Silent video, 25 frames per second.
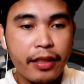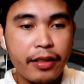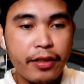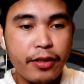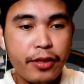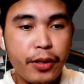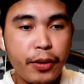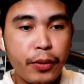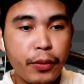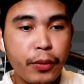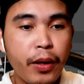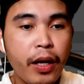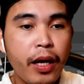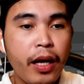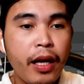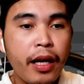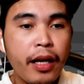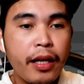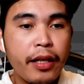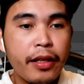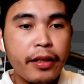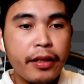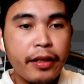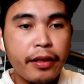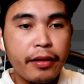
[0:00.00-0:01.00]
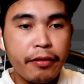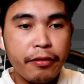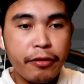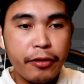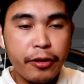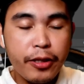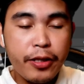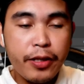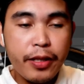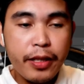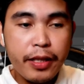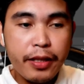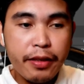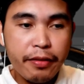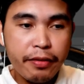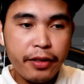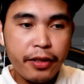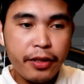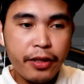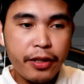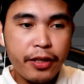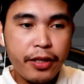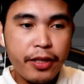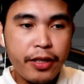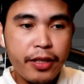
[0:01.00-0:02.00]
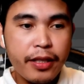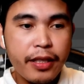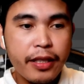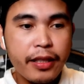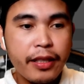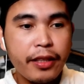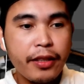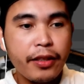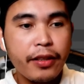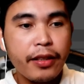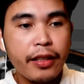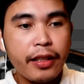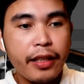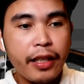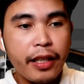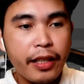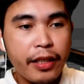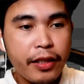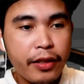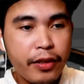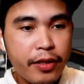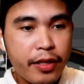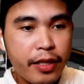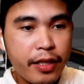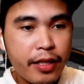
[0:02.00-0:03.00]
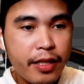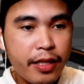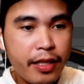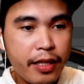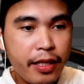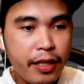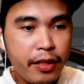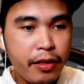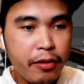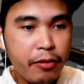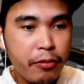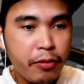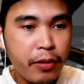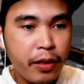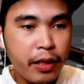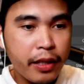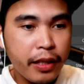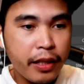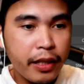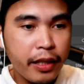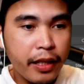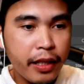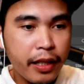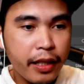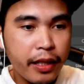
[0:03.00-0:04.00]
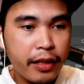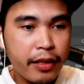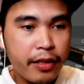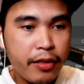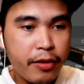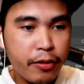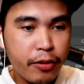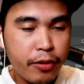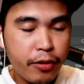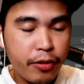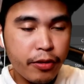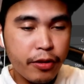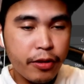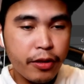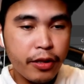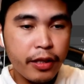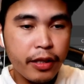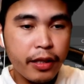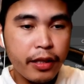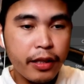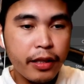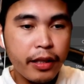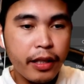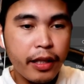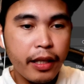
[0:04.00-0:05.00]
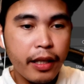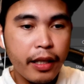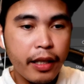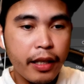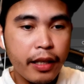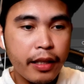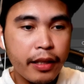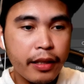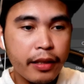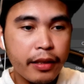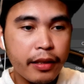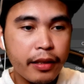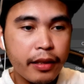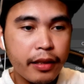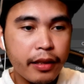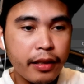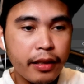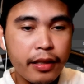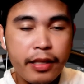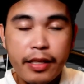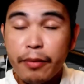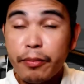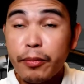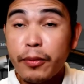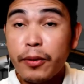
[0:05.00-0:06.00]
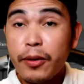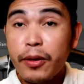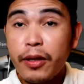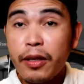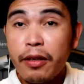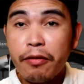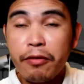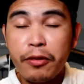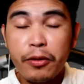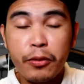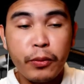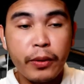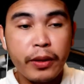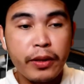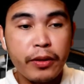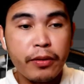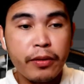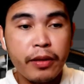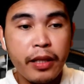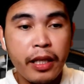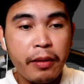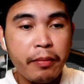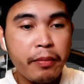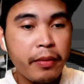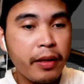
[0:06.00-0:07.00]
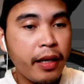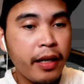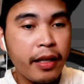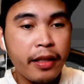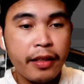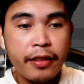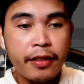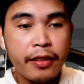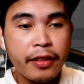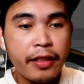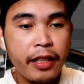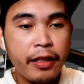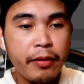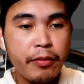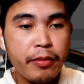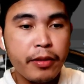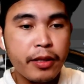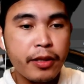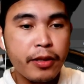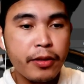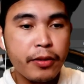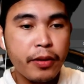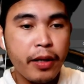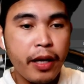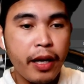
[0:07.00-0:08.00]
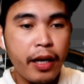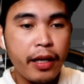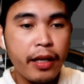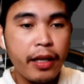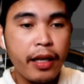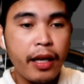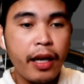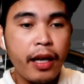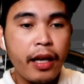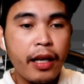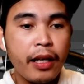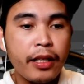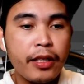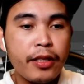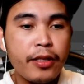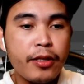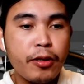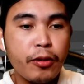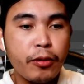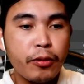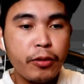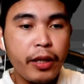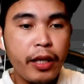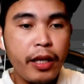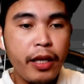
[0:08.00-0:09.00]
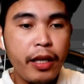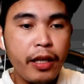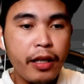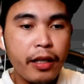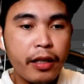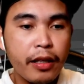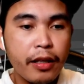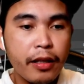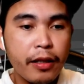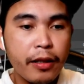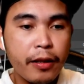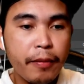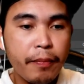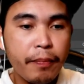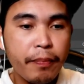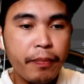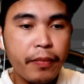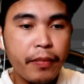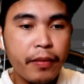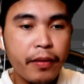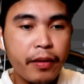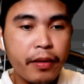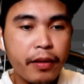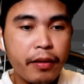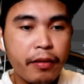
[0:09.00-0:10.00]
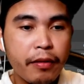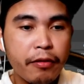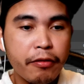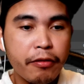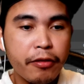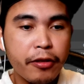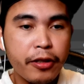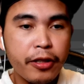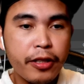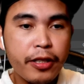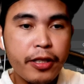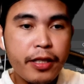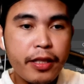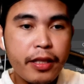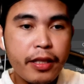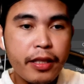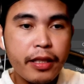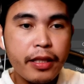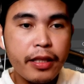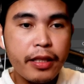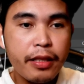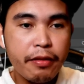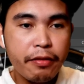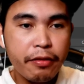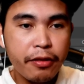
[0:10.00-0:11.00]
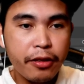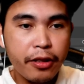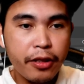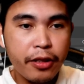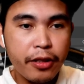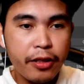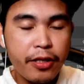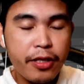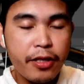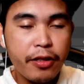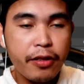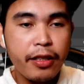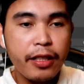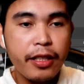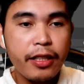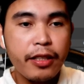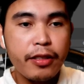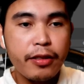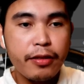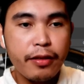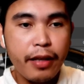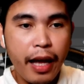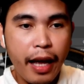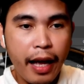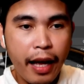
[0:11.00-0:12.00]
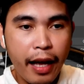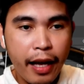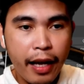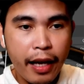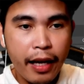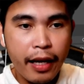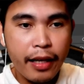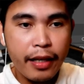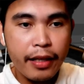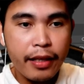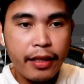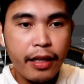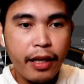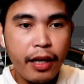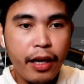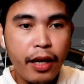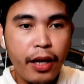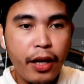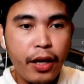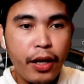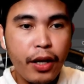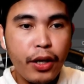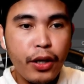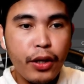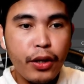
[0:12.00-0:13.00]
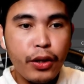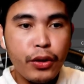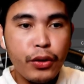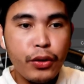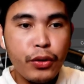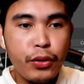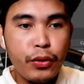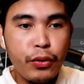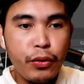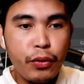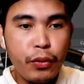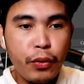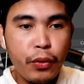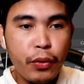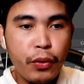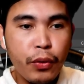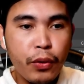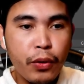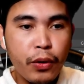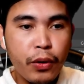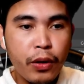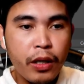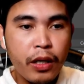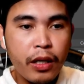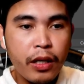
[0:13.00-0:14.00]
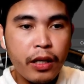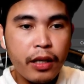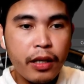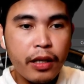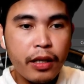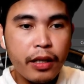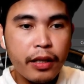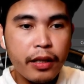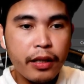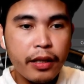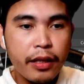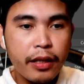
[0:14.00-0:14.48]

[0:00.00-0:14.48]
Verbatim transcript: dyan. So, first things first, nandito na tayo sa scene one na yan, so tutorial, and it's up to you if you want to name other names, it's okay. So, here, first things first, you need to add your